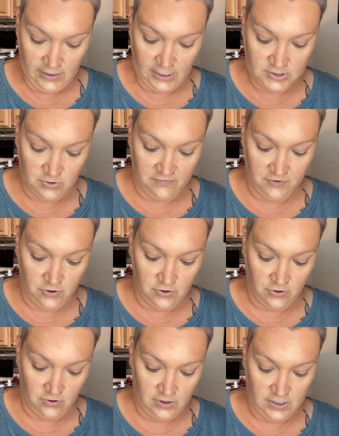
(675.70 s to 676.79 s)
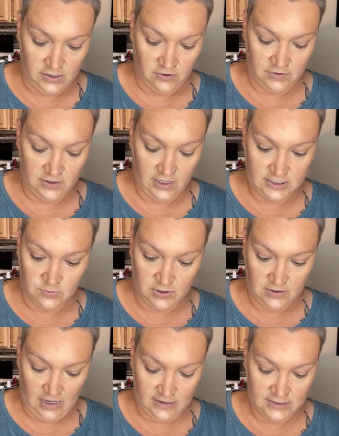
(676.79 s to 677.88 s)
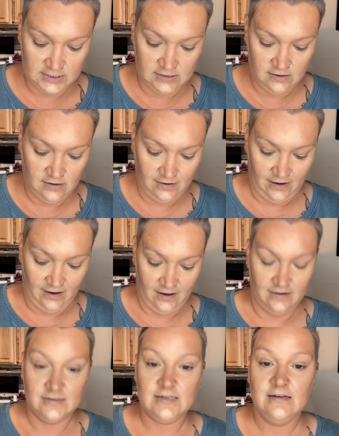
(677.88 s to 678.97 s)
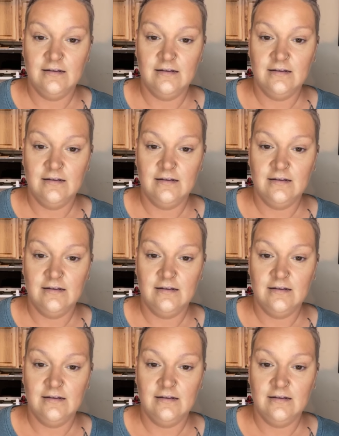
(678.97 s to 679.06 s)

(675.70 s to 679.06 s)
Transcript: a 12-year-old girl, and it only likes what it likes, and